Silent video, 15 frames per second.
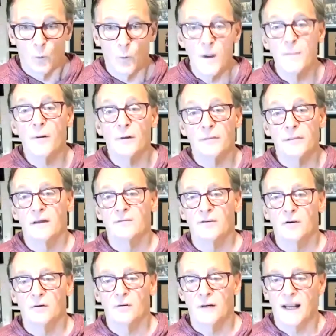We both love
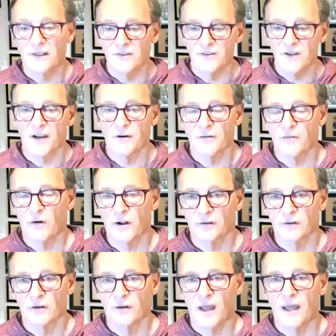you. It's not your fault.
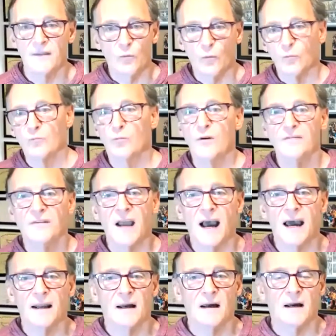And we've
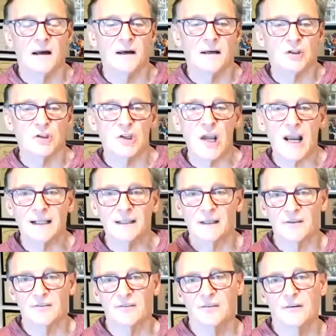got a
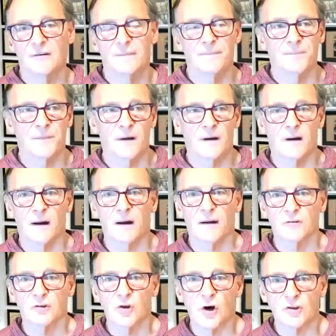checklist.
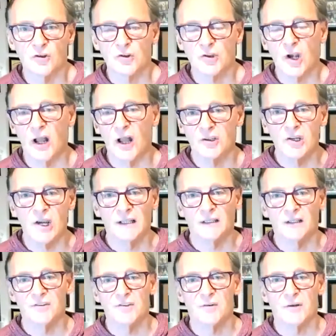Talk to your child
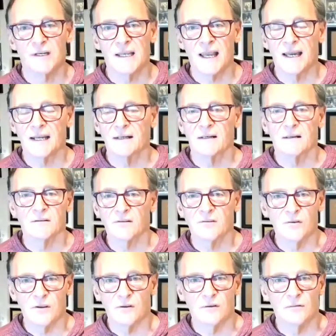checklist you can get.
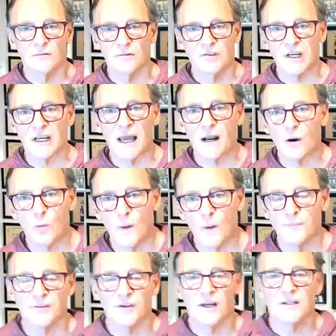Check out our
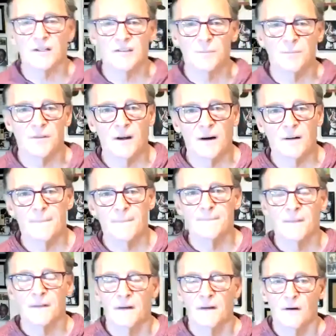website. It's up there.
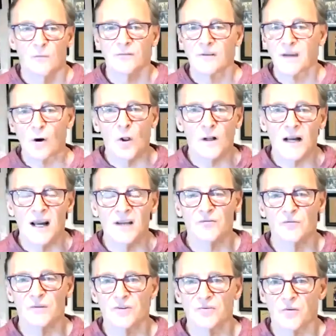We've got all kinds of
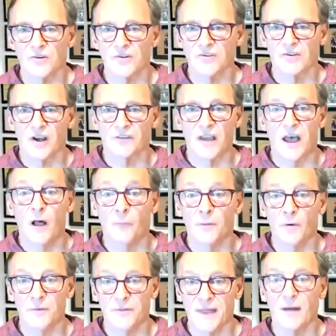resources on to help
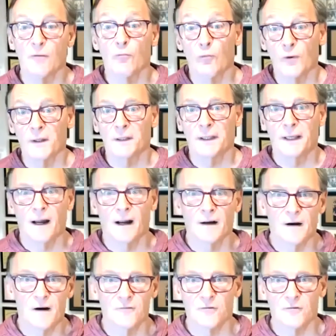you with that really
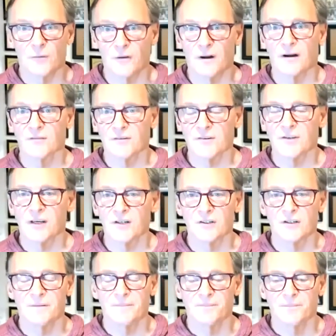uncomfortable conversation.